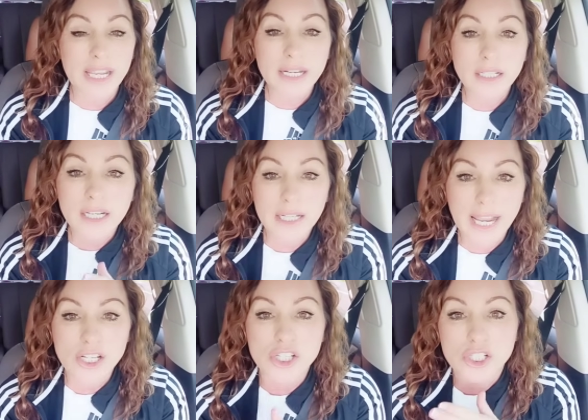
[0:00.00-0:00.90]
in
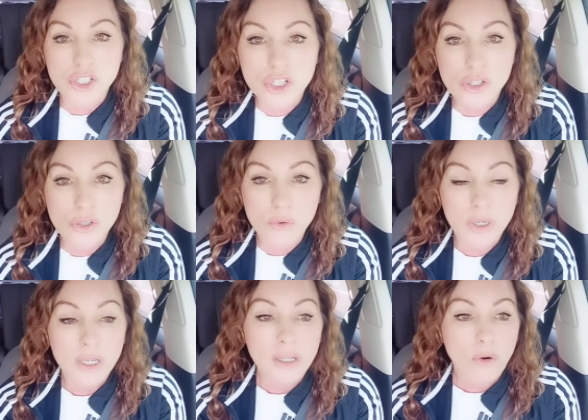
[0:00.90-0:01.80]
connection
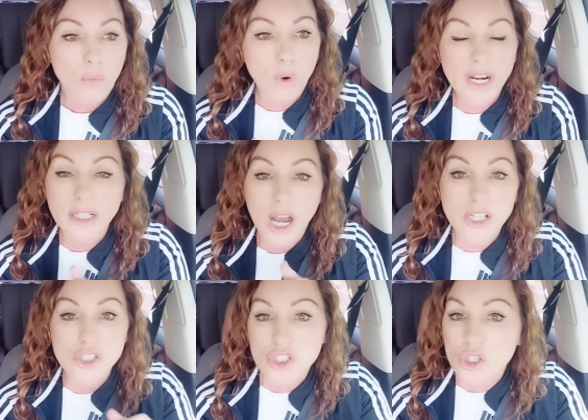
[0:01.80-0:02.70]
to what
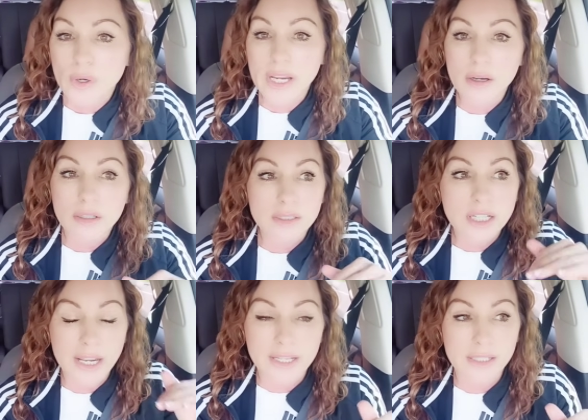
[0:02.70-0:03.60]
God's doing
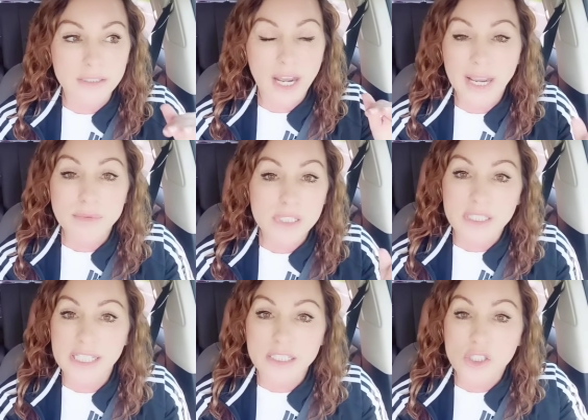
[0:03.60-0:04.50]
in times
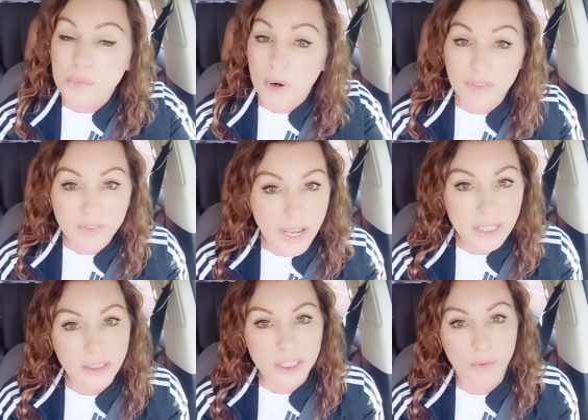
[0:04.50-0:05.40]
and seasons
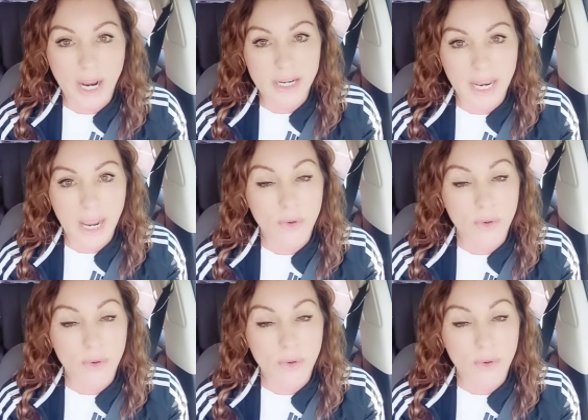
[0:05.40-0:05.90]
prophetically right